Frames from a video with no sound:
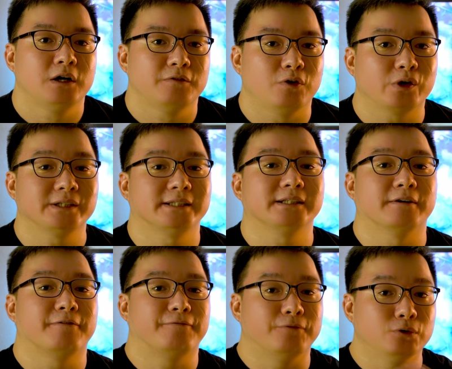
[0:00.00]
focusing the
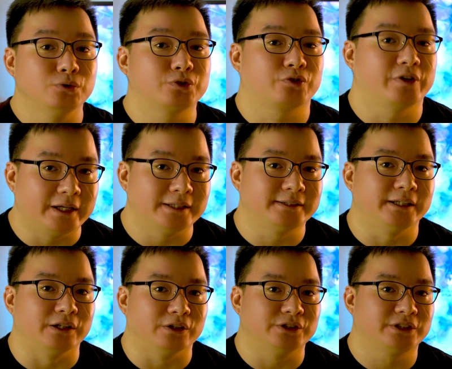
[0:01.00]
full screen
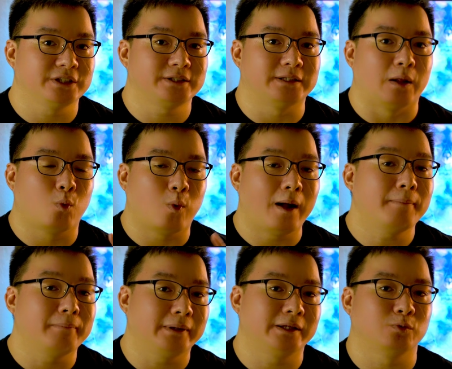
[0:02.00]
estate on just that
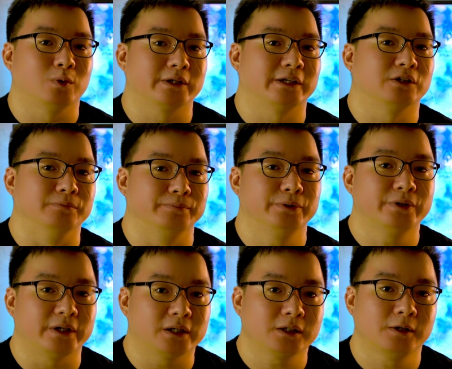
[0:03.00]
one main working
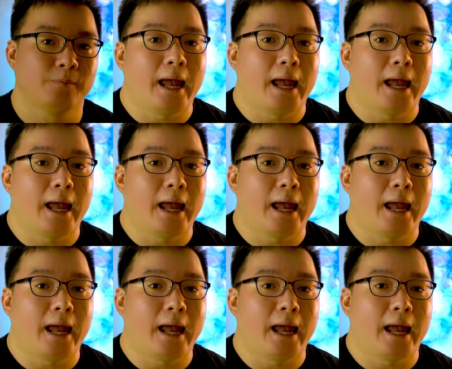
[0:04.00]
computer,